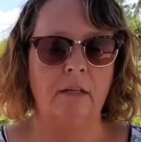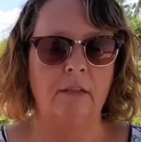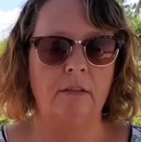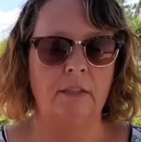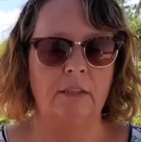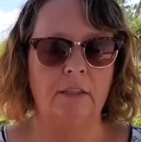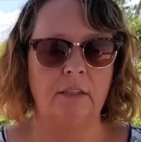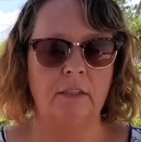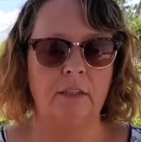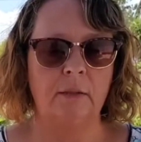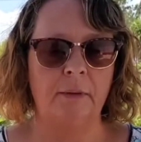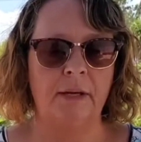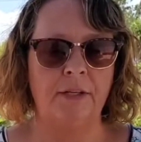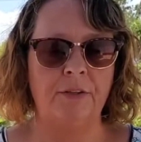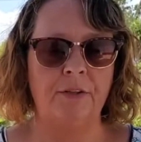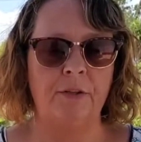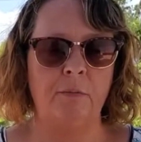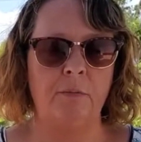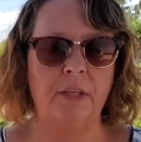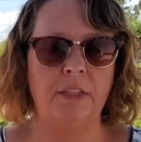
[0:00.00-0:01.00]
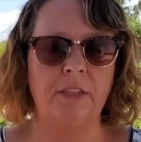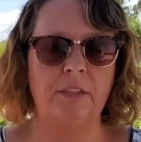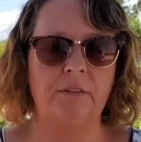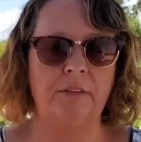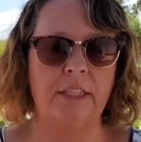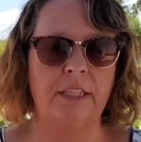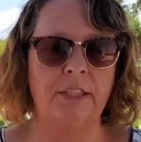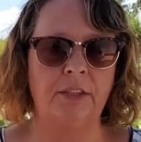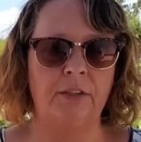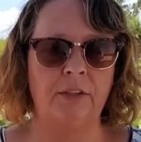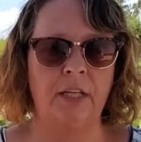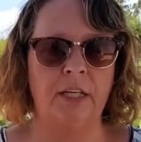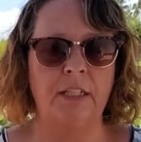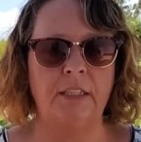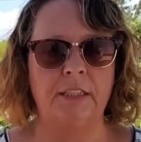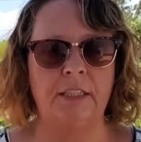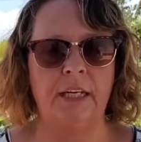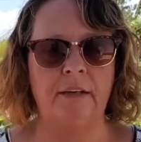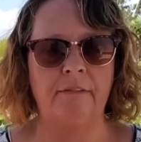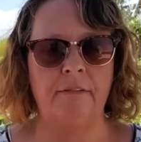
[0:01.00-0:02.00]
doesn't spend too much of it. He's trying
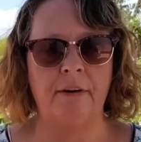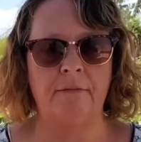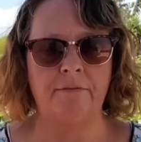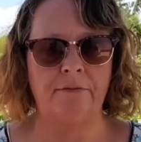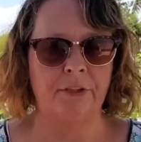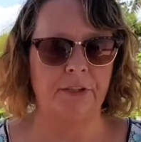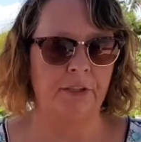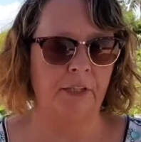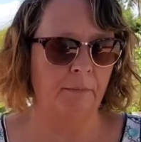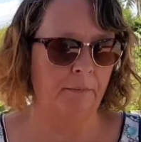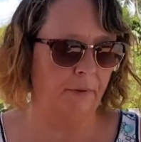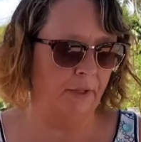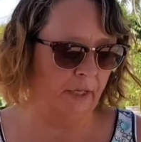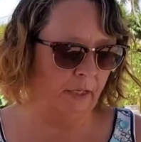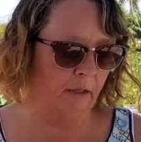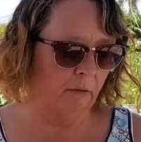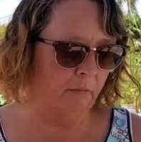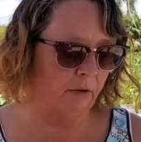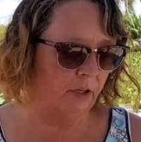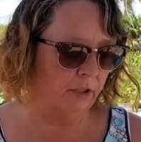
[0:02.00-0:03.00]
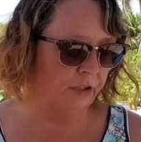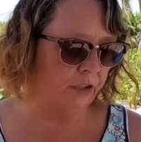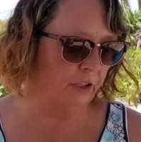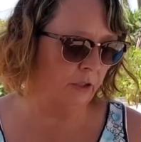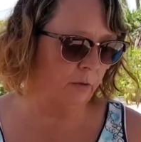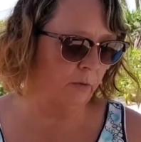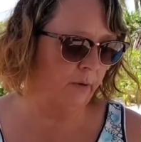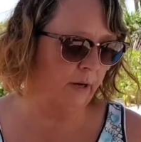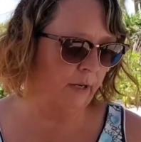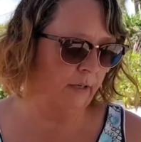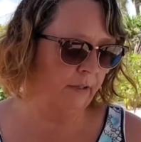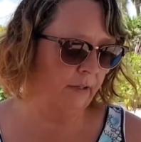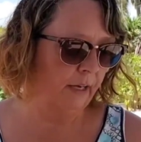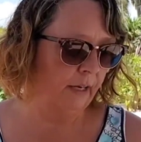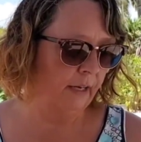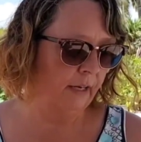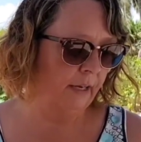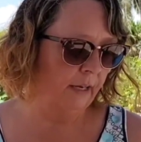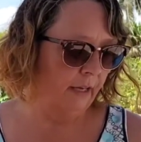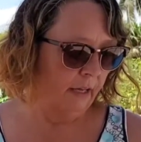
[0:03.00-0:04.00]
to save up for something, I'm not sure what.
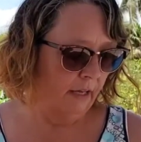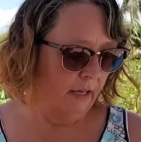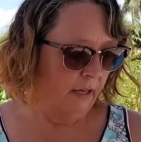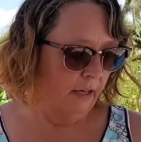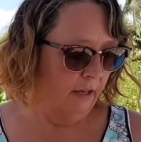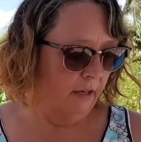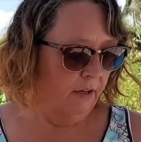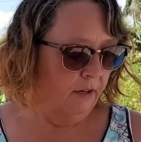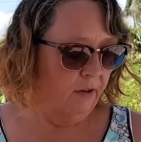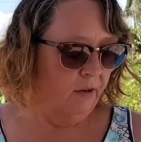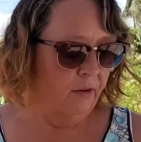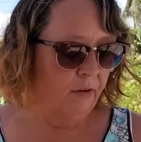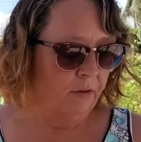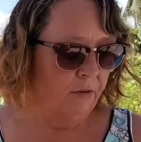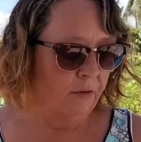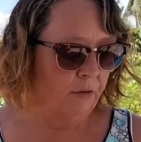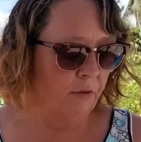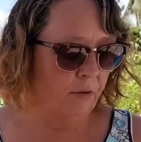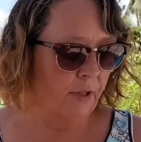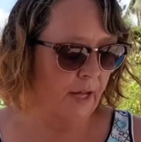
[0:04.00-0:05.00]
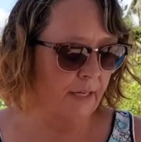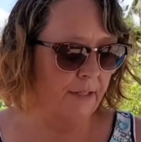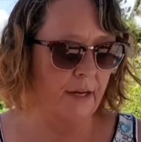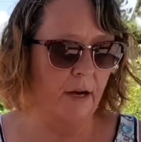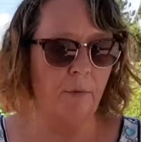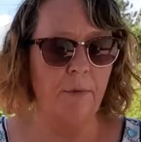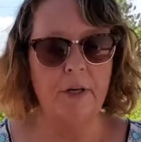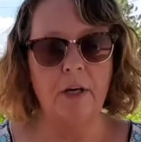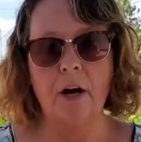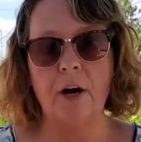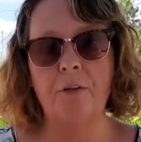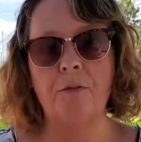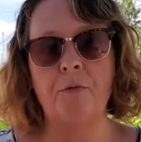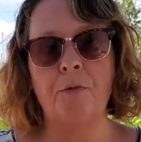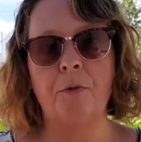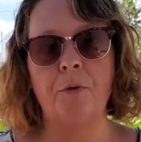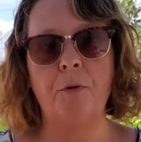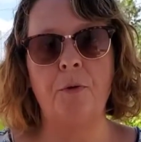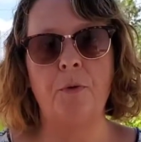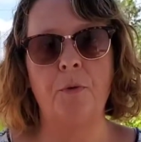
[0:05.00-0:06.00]
So that's how we got
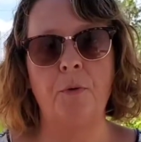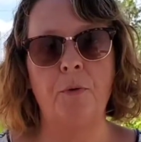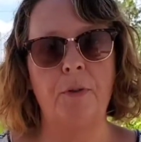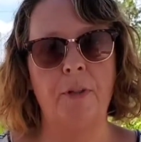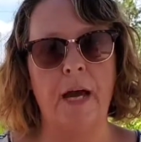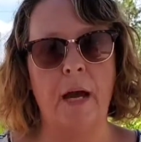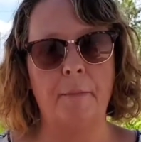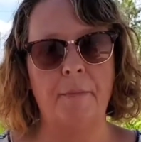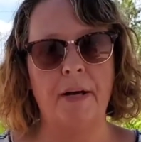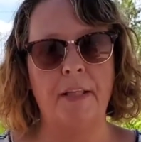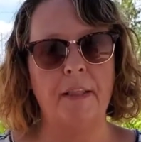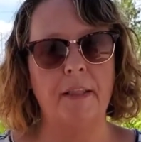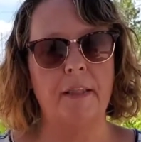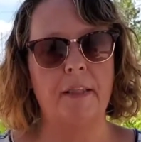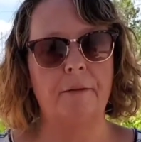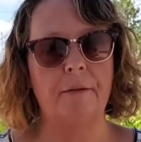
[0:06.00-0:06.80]
through that month.